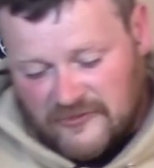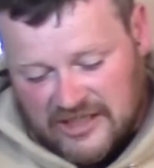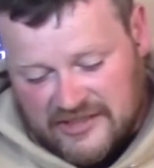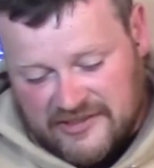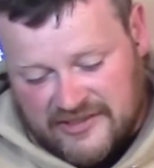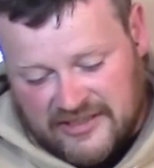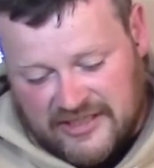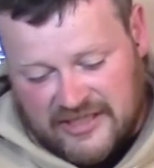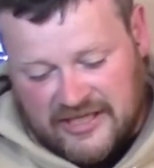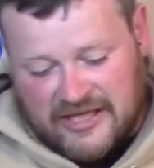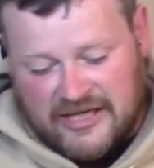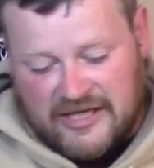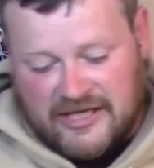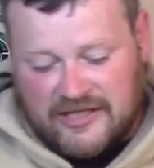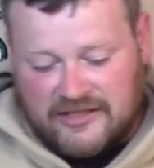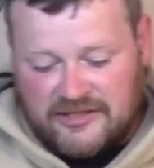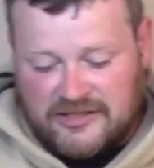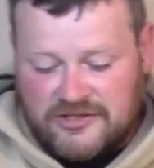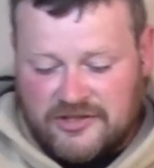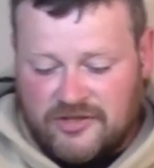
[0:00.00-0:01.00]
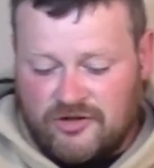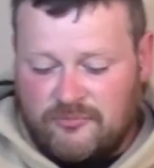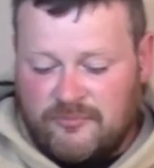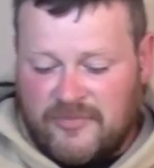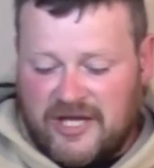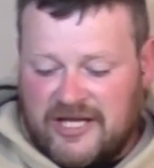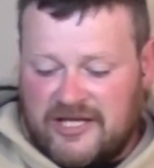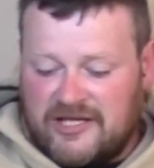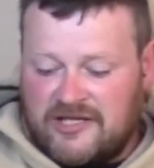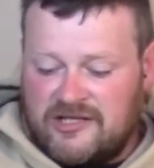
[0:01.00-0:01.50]
The two
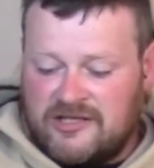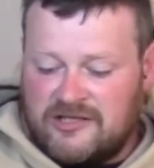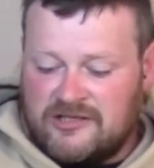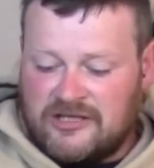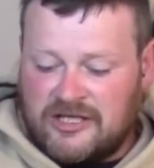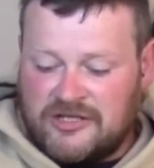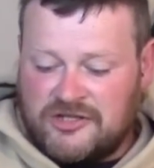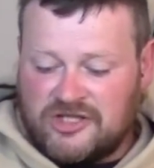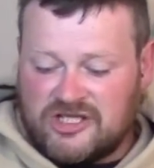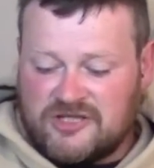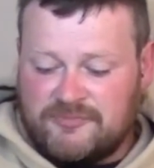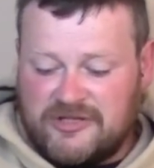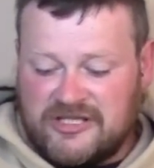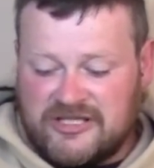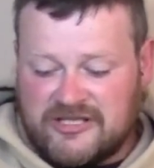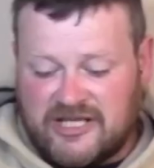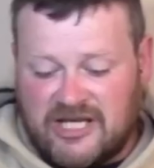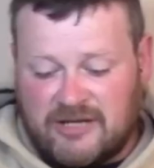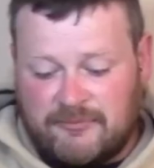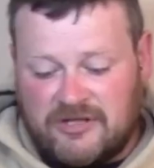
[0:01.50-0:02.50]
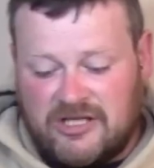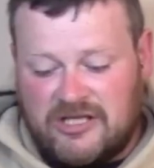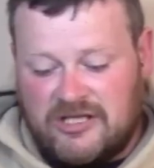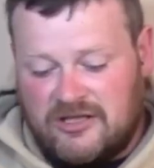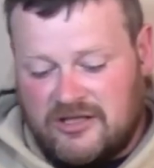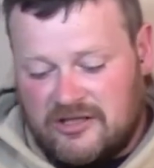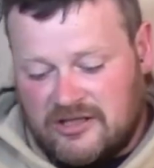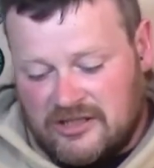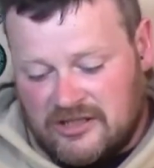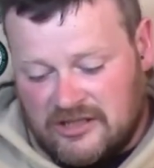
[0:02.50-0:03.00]
main adjustments can
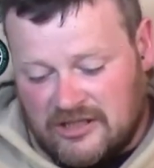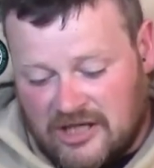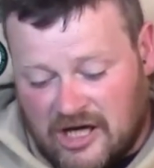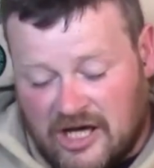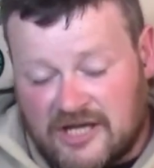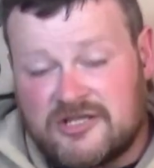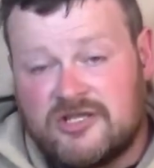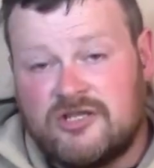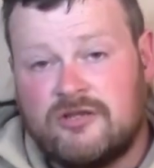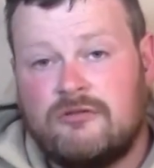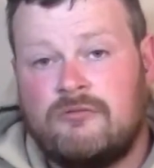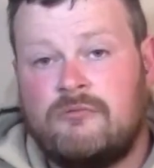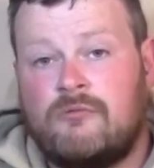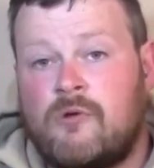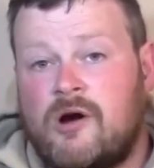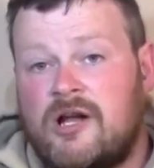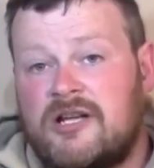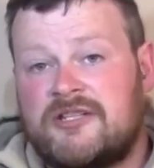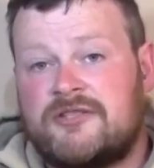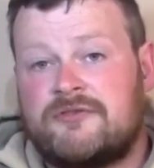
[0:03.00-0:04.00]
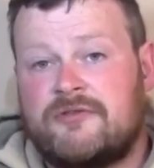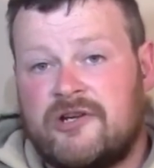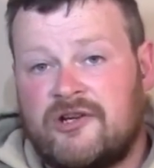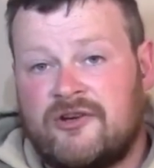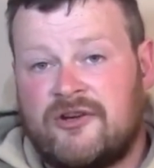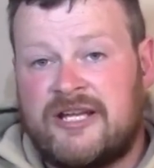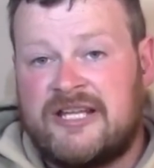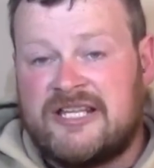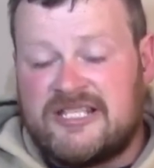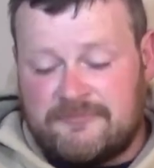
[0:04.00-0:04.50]
be got to while the
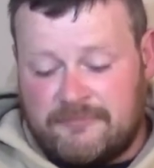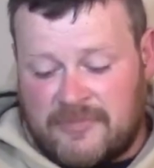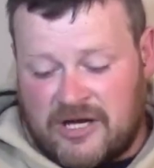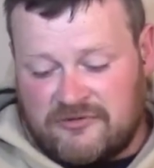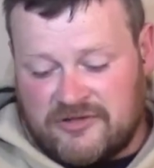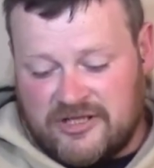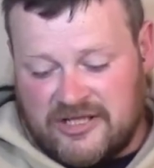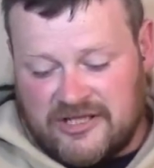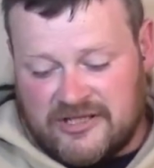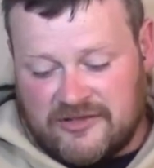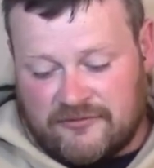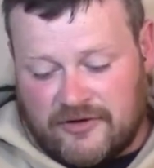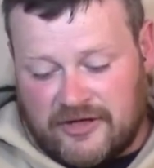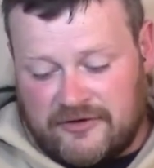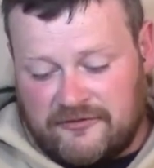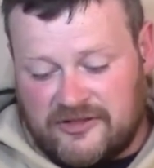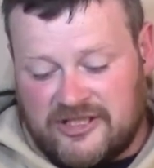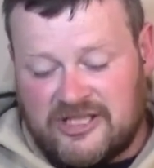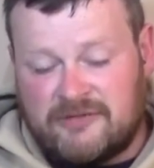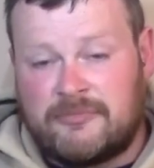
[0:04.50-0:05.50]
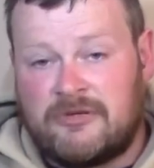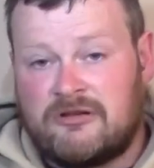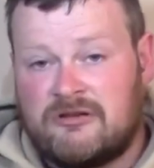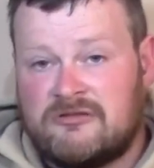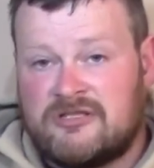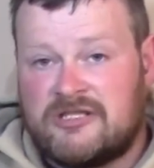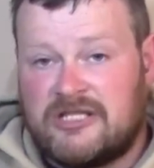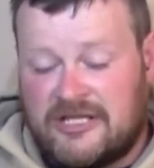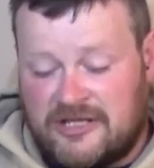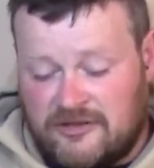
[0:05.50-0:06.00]
trigger is mounted in the rifle, and
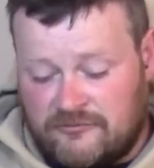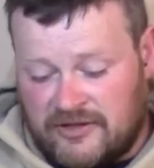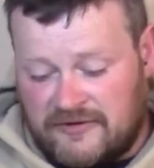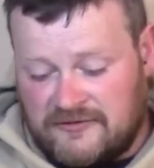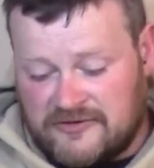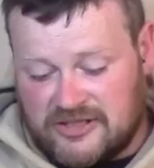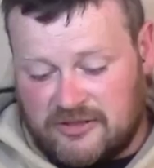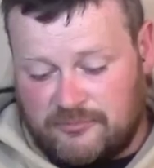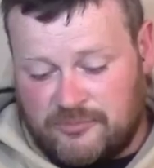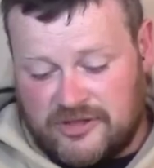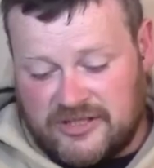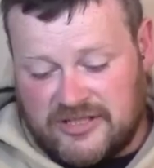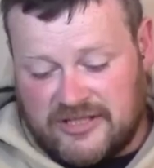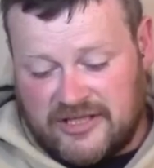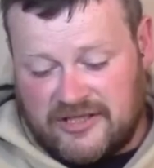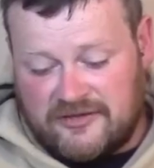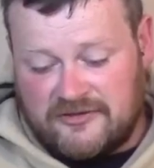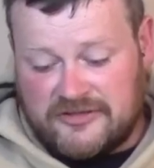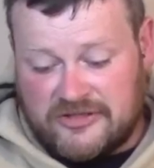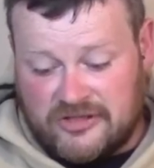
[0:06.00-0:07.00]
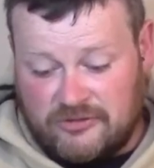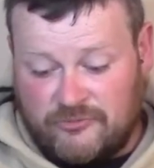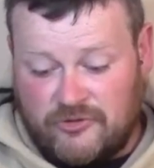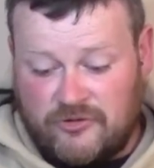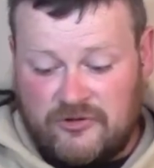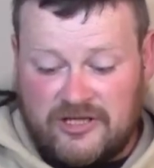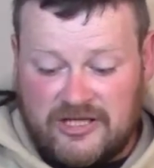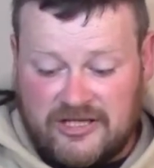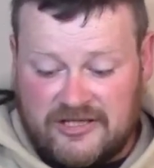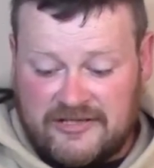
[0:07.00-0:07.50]
the rifle's all put together, assuming
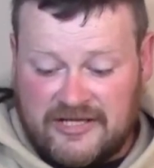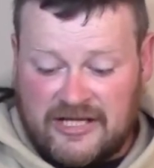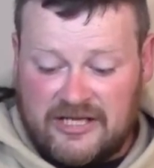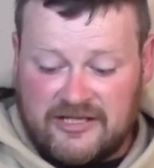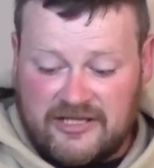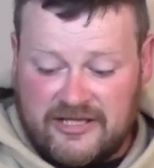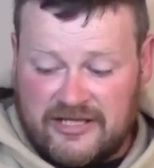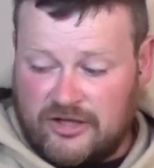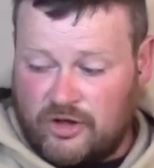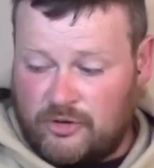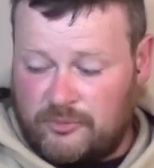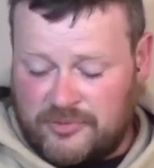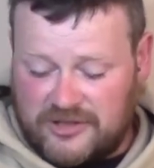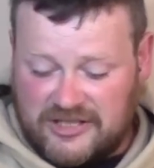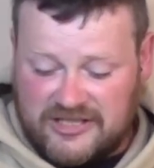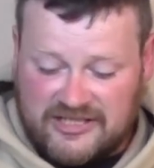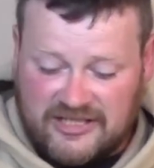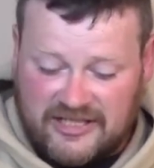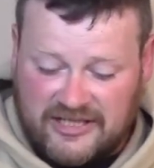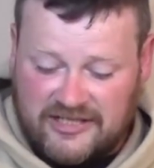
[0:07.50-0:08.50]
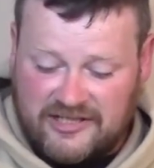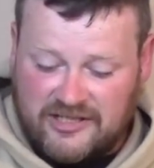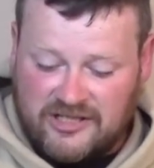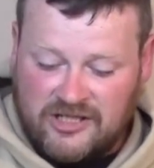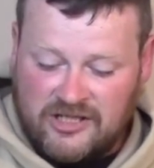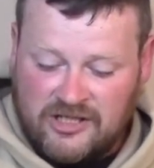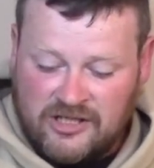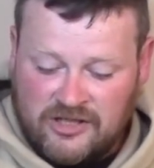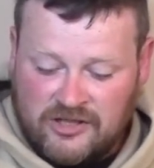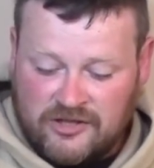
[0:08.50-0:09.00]
you can get an Allen key up inside
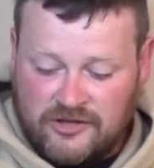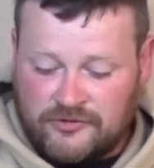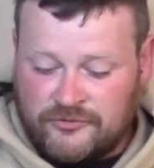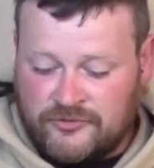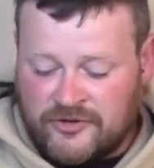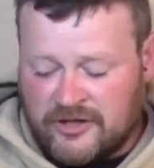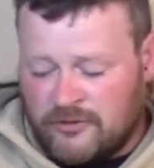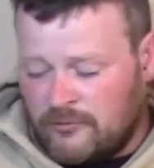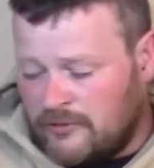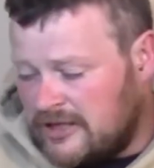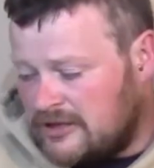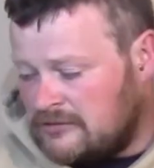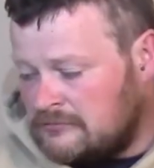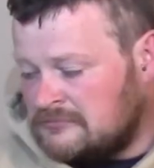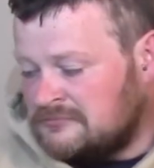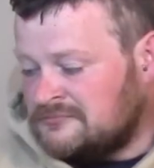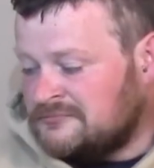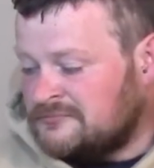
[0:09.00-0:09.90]
your trigger well,